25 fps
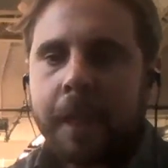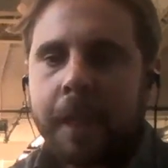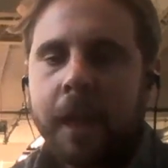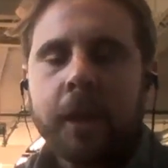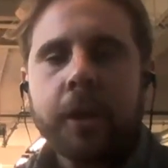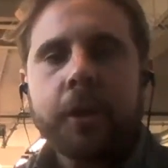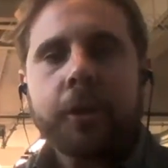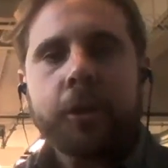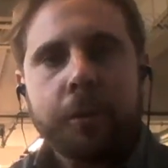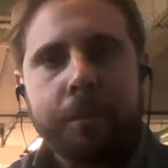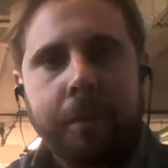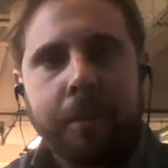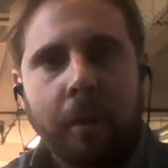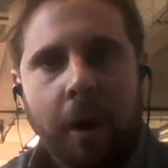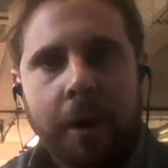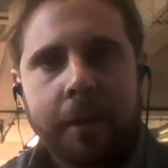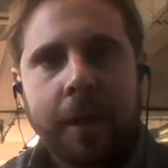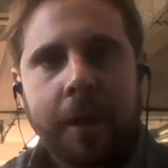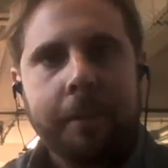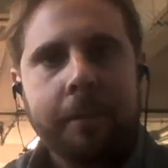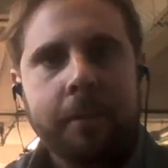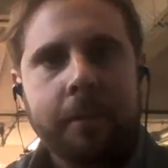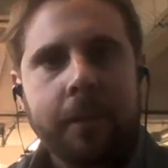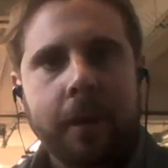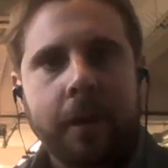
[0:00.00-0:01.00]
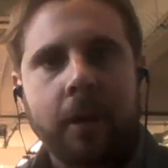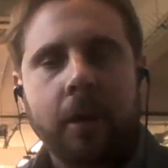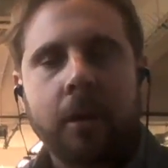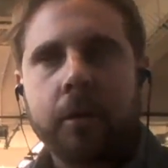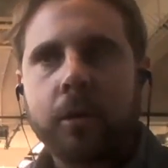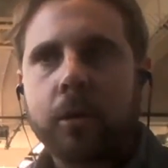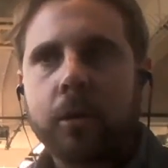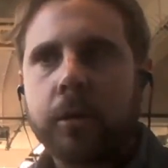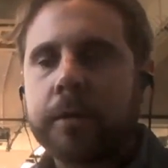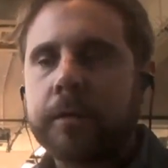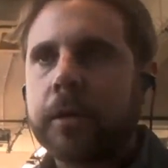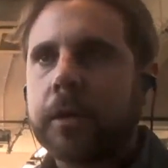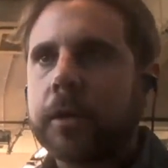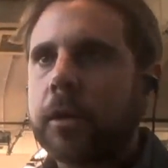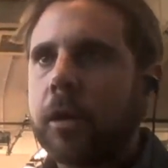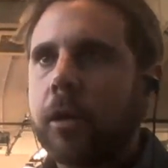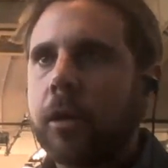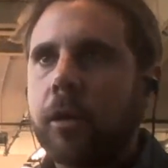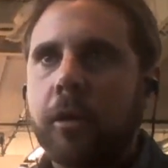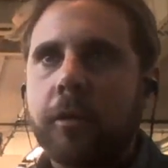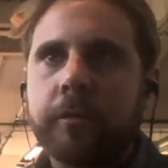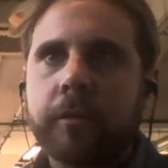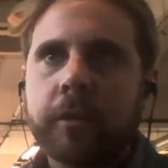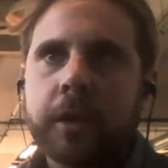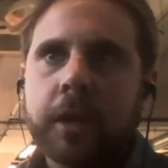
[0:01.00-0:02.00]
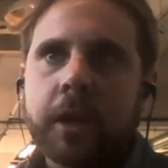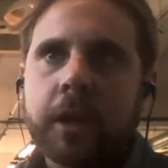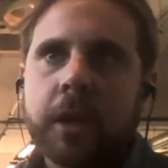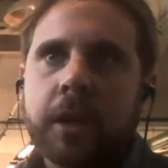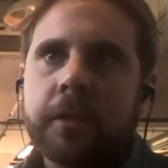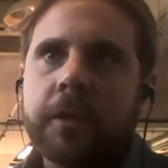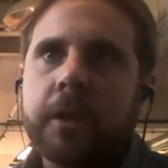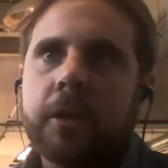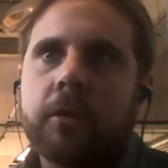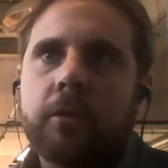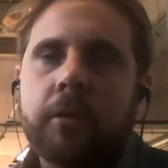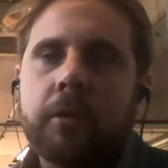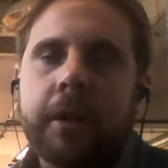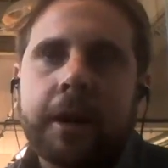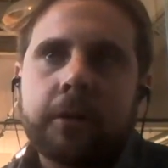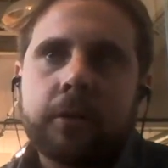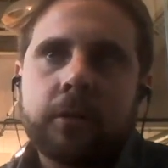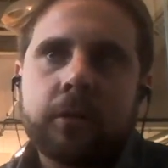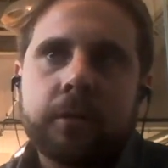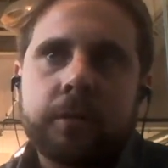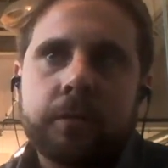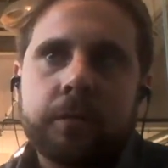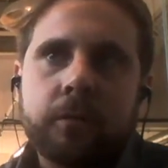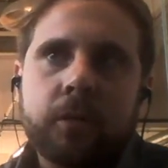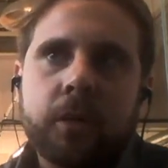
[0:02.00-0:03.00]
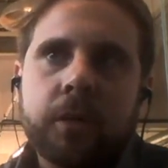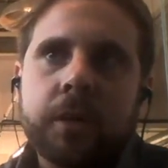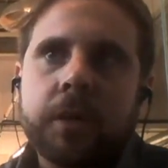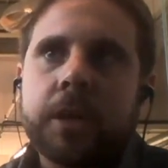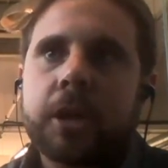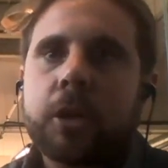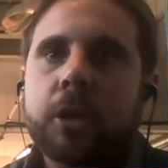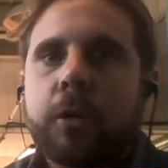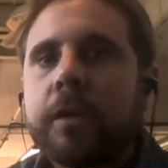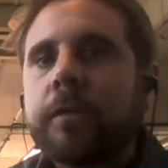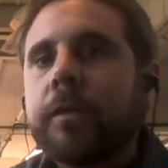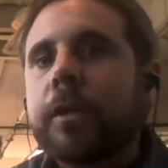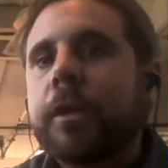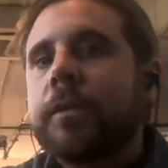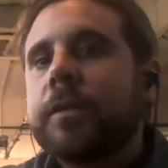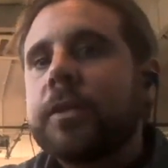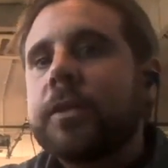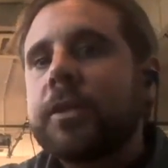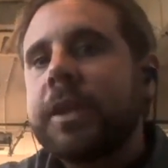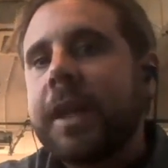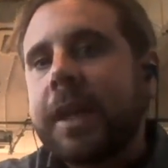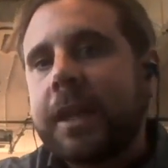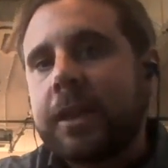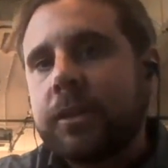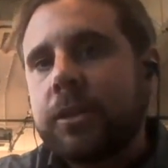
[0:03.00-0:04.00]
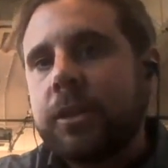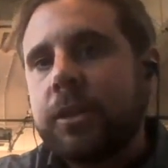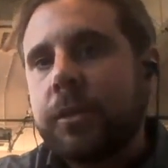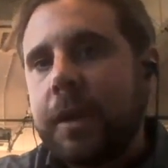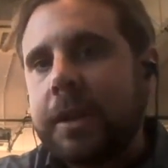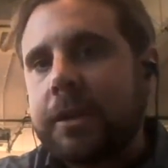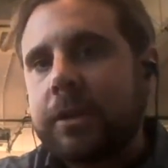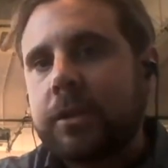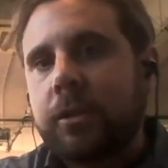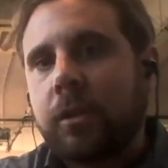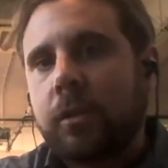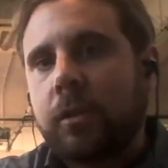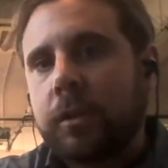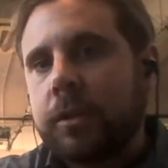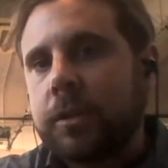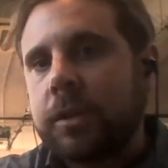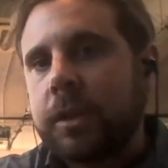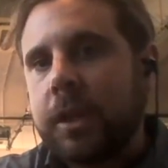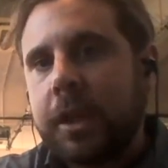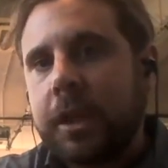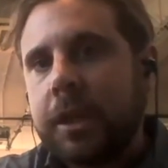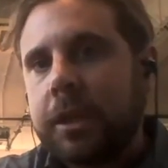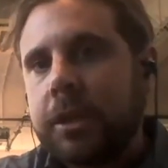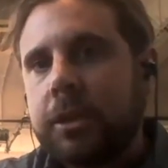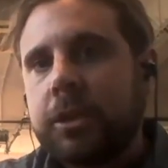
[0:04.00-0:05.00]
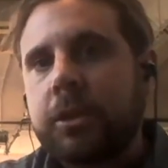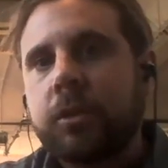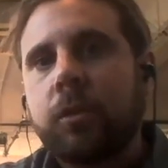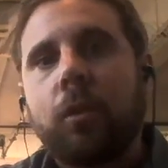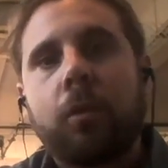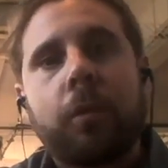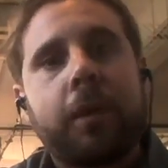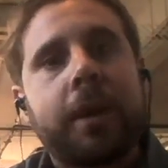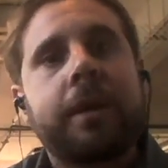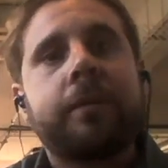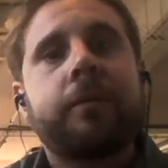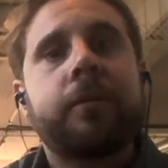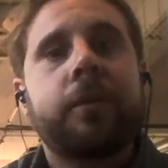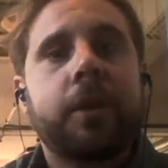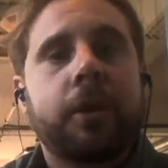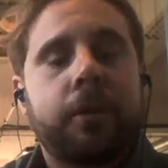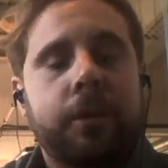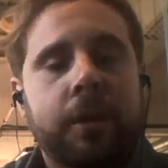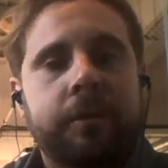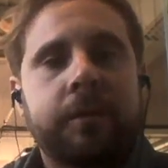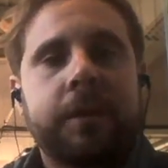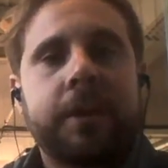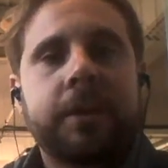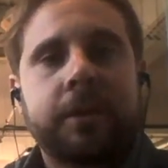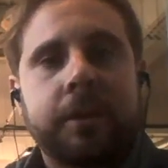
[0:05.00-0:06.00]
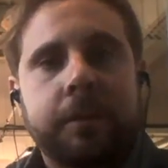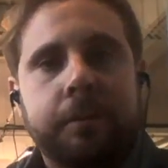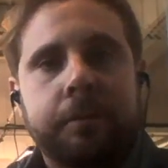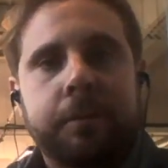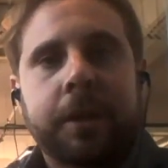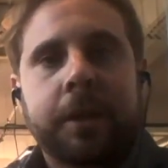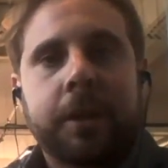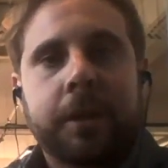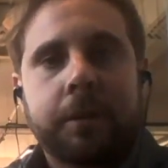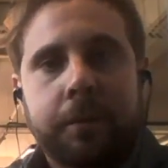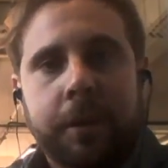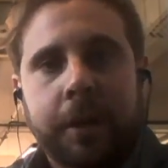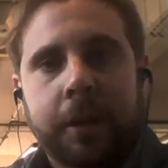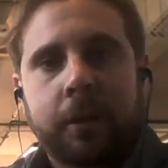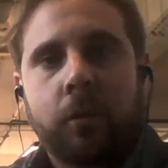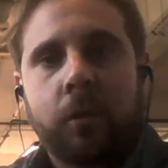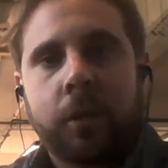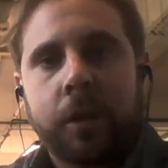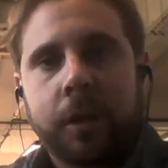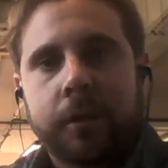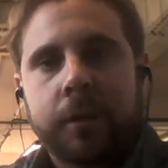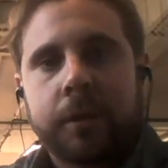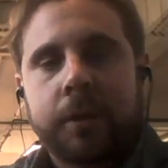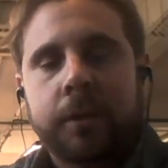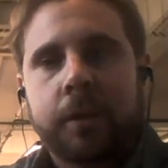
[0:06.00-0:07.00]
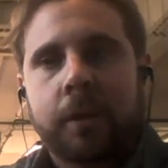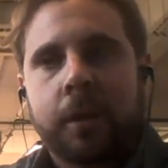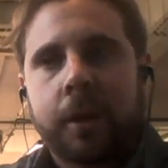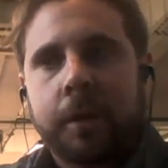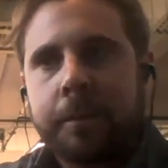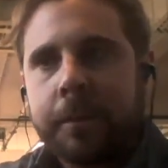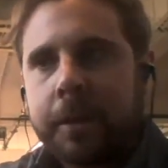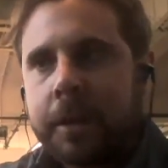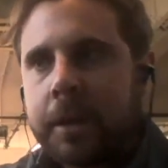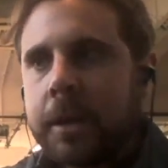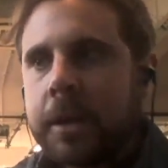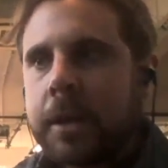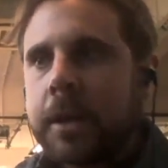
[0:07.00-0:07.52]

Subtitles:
You buy them, they're around the equivalent of $6 each, or whatever the equivalent is in Bitcoin at the time.